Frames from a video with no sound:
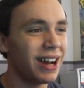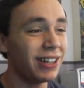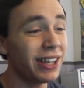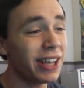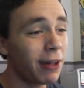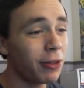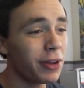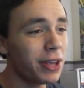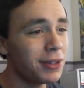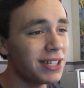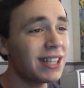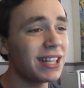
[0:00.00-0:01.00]
I like how they're
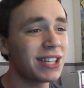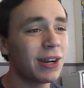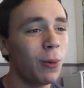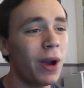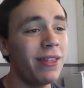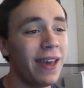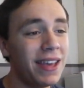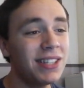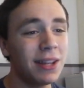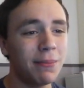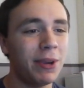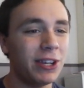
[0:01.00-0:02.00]
using this in a way that
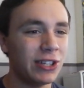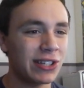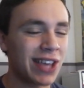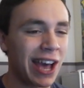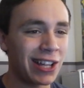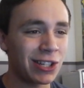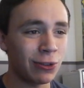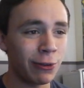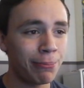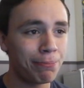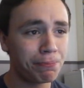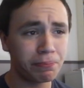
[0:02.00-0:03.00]
isn't Peach's castle.